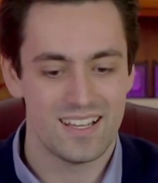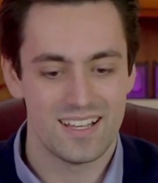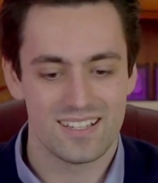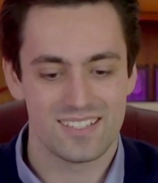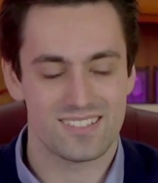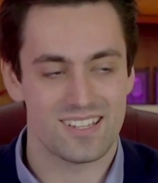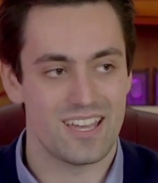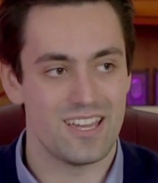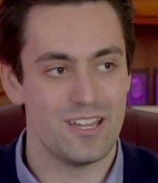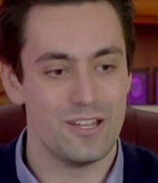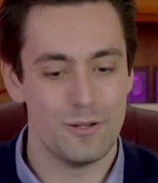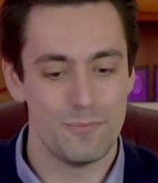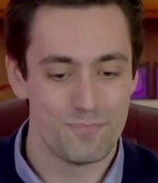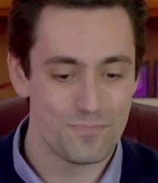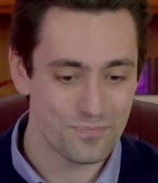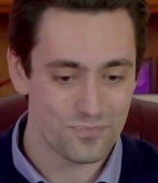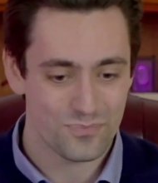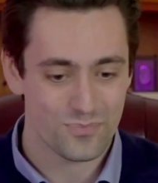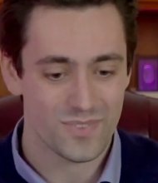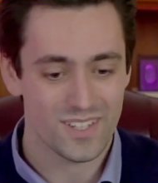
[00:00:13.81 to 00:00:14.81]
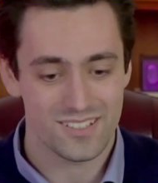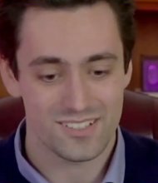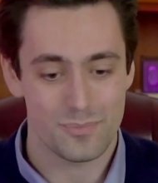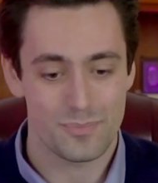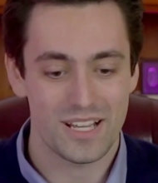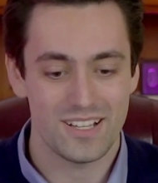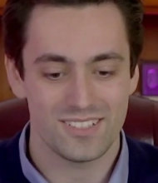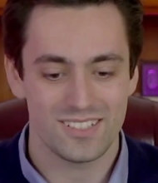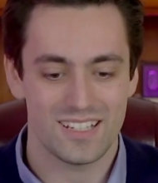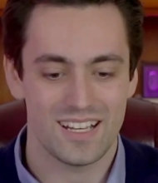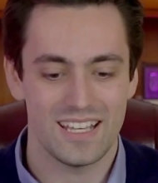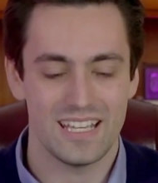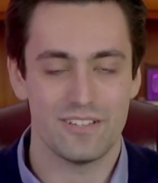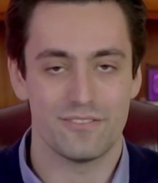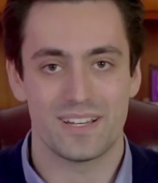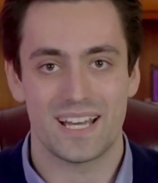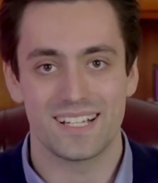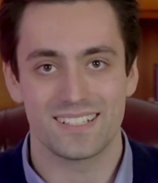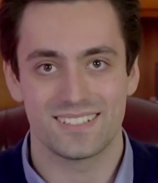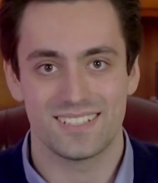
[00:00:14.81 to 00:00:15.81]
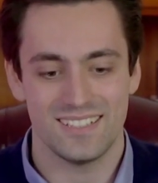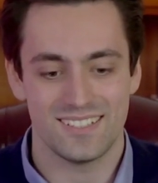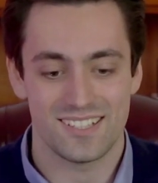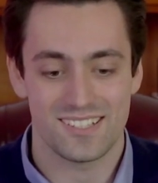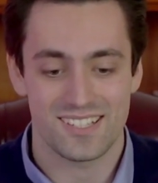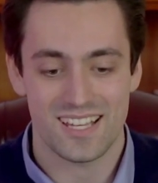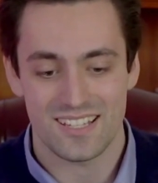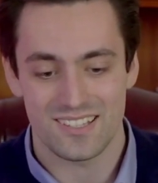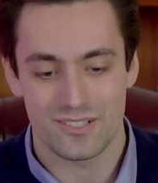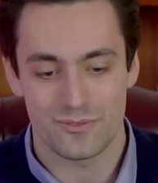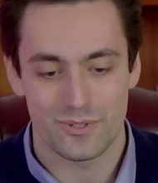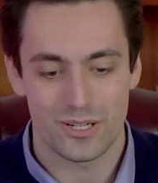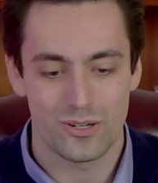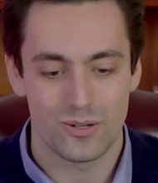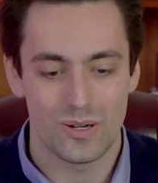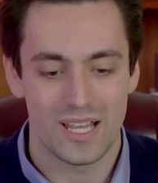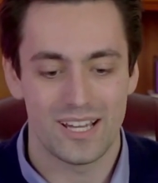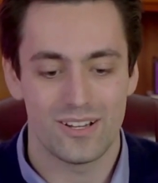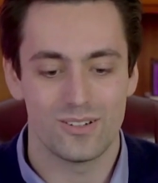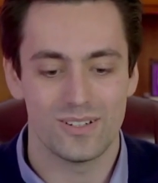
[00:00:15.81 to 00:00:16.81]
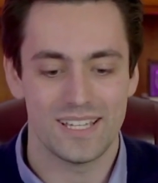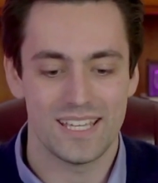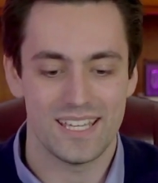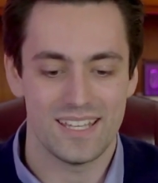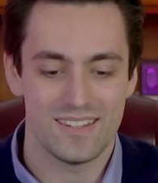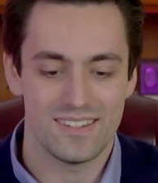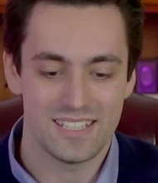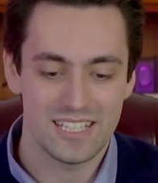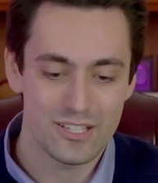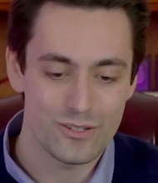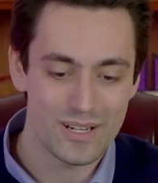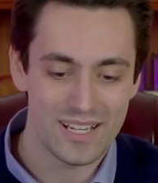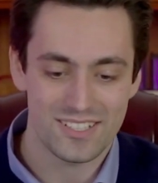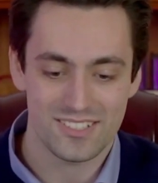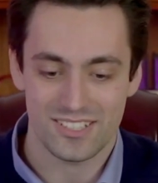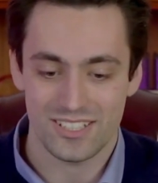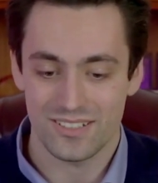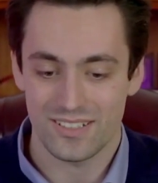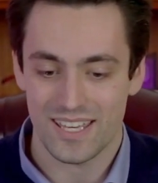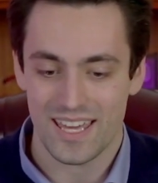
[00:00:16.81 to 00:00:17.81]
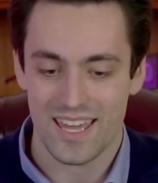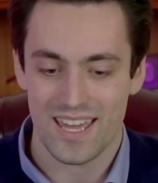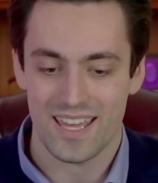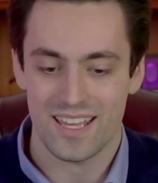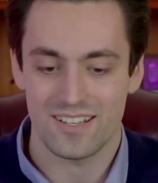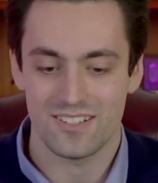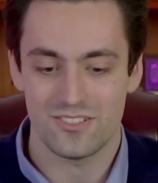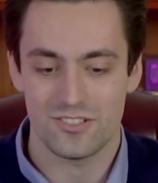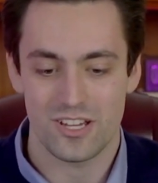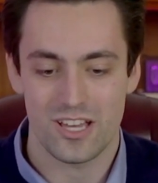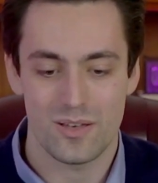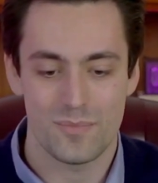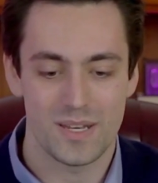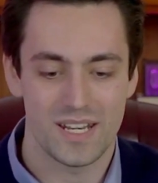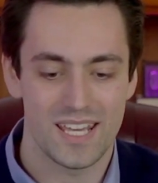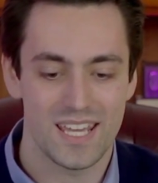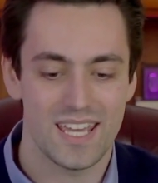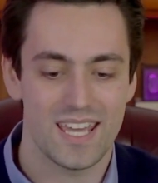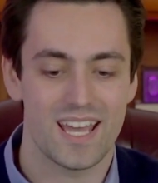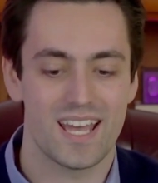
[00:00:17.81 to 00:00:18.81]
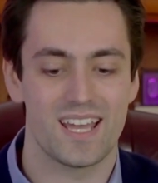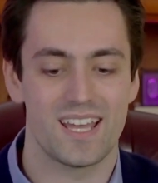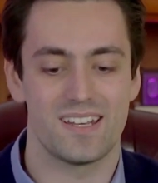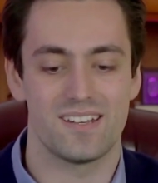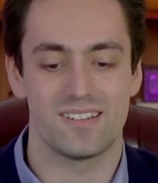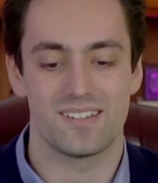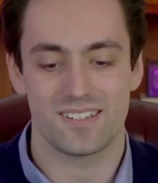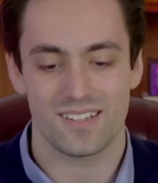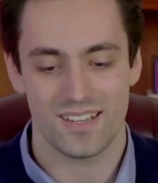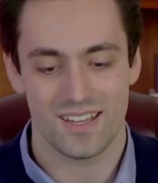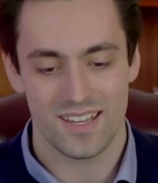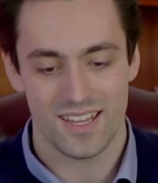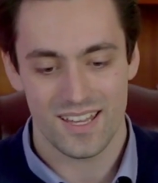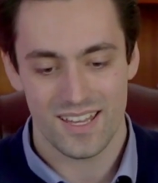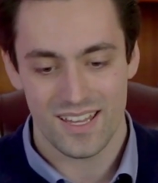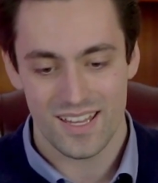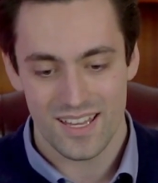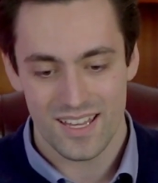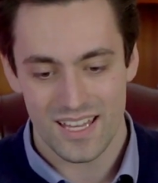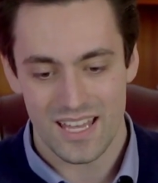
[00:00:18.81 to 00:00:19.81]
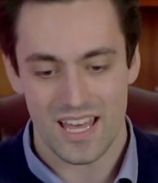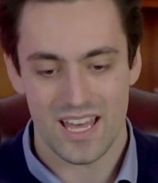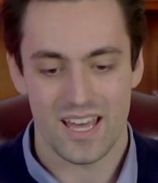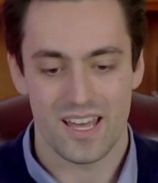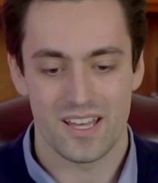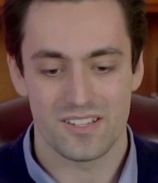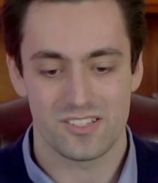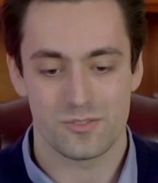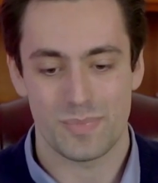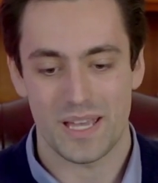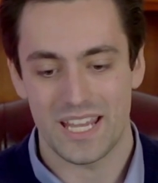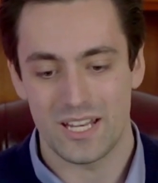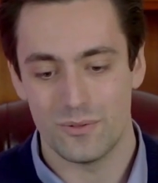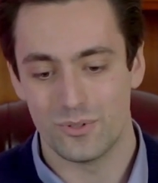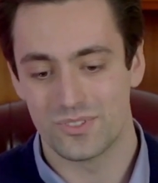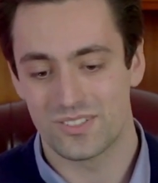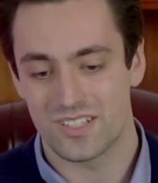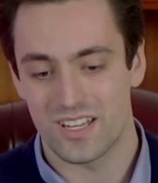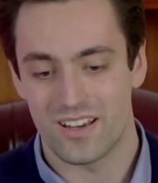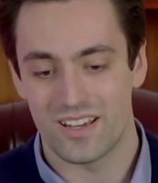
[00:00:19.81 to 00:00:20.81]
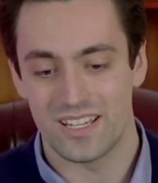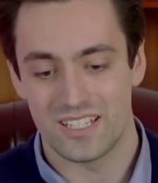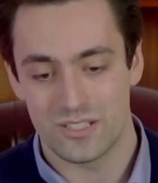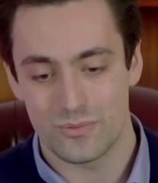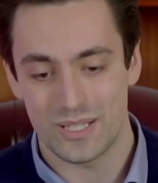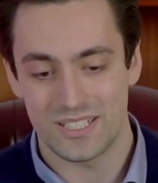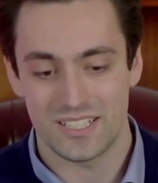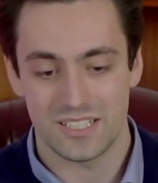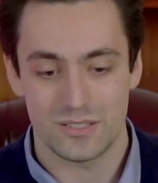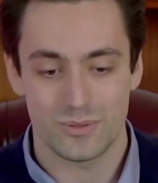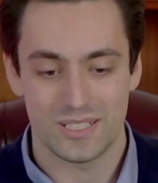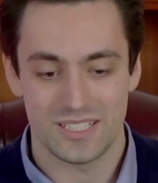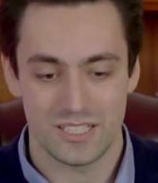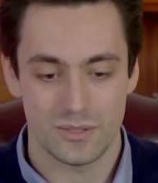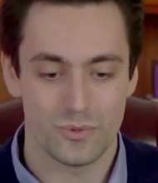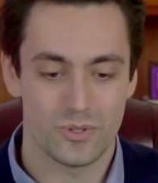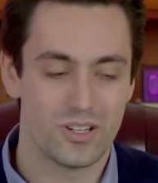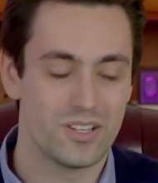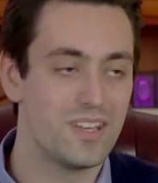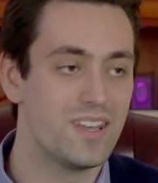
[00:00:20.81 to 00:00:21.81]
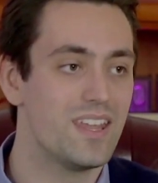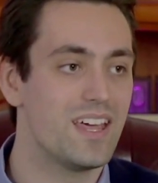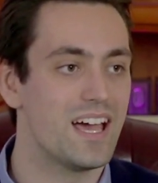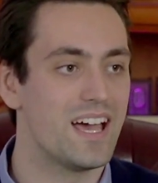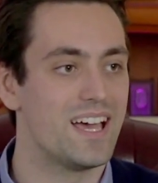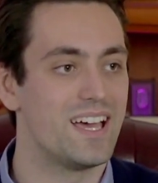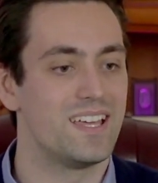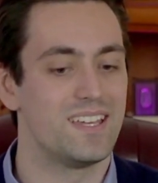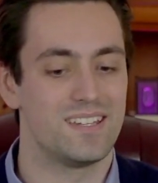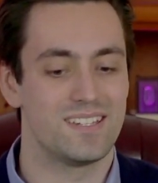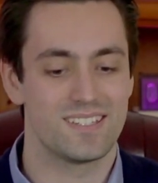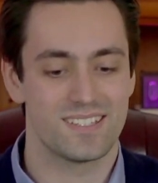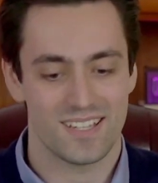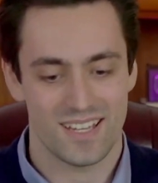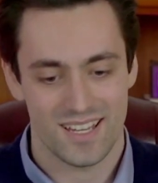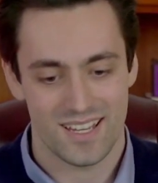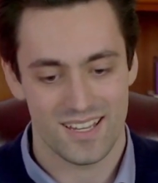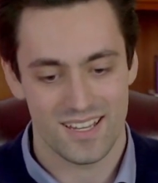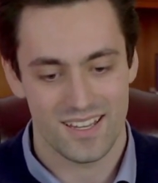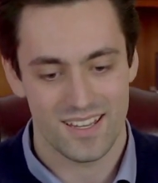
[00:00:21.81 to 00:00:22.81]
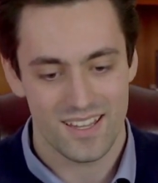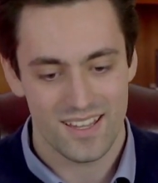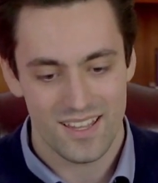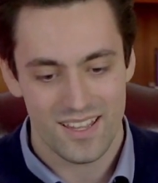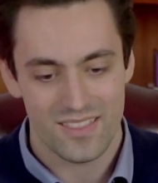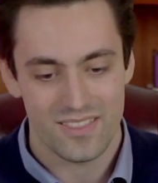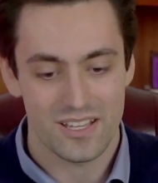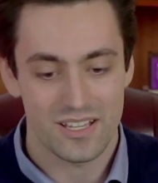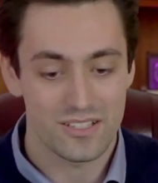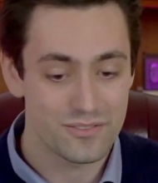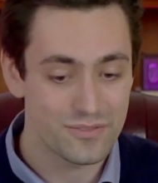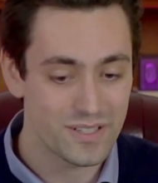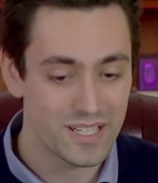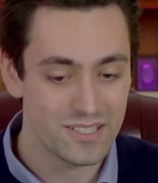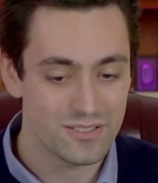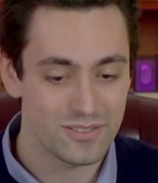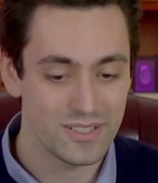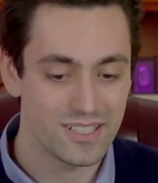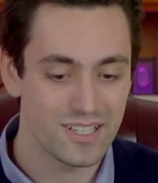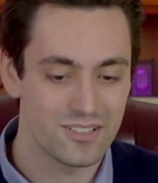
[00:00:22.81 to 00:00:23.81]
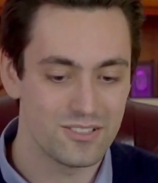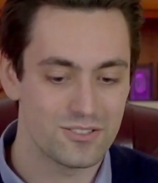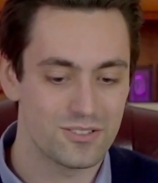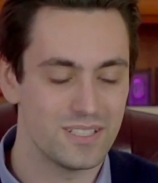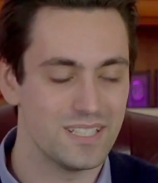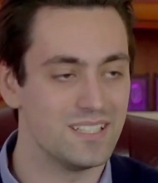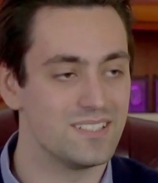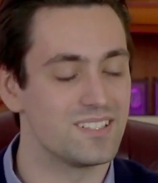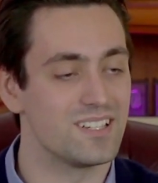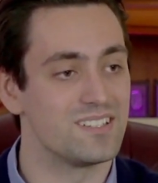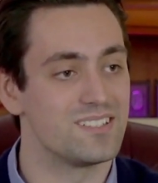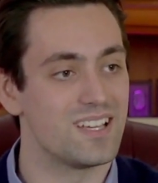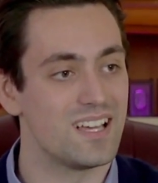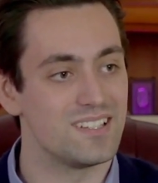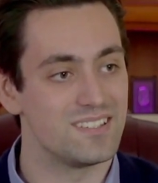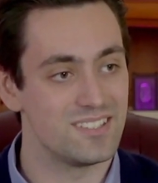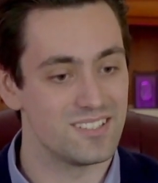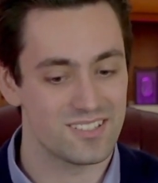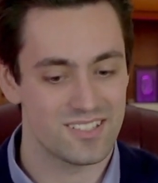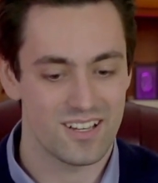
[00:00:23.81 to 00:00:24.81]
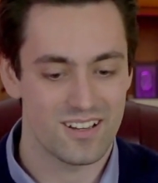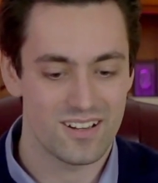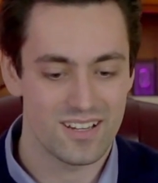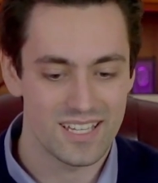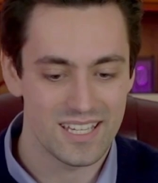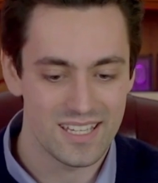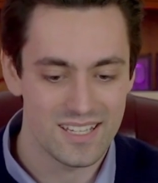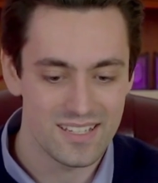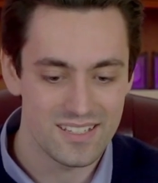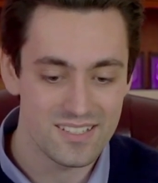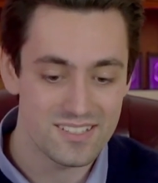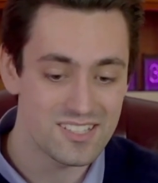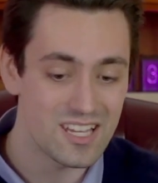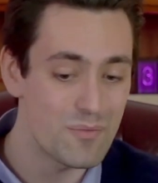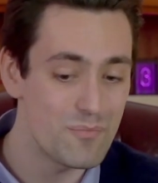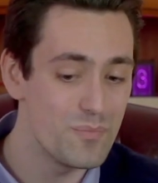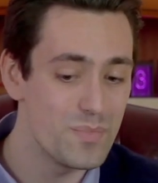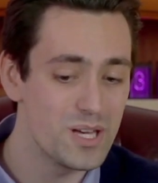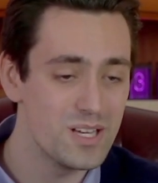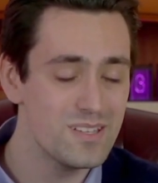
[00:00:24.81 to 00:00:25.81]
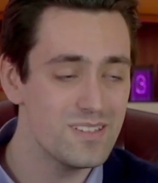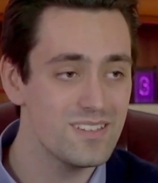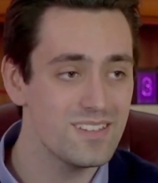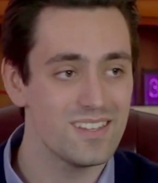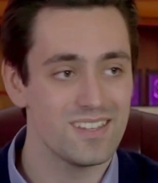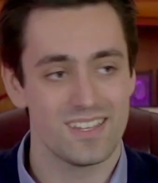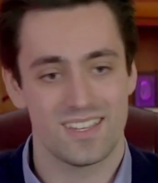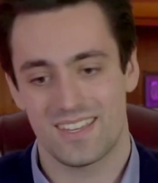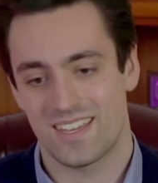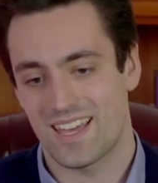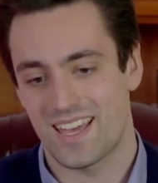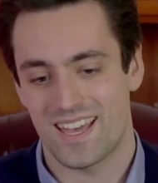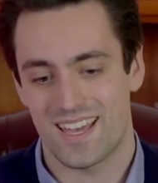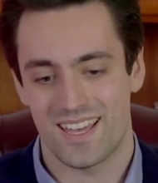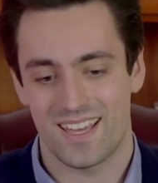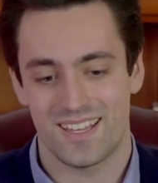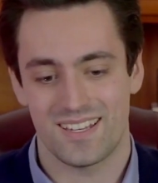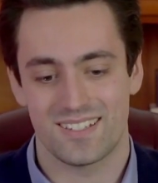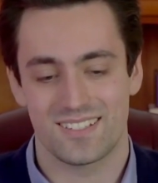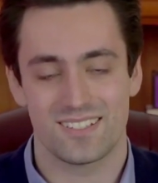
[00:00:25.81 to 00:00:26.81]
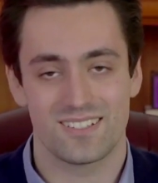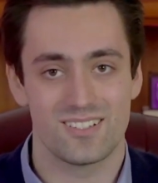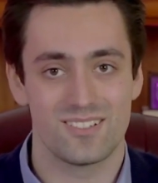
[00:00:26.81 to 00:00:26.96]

So supposedly vaccines are set to roll out in the US, UK, Germany, and Spain will start in 2021, and those first few countries are set to start in December, and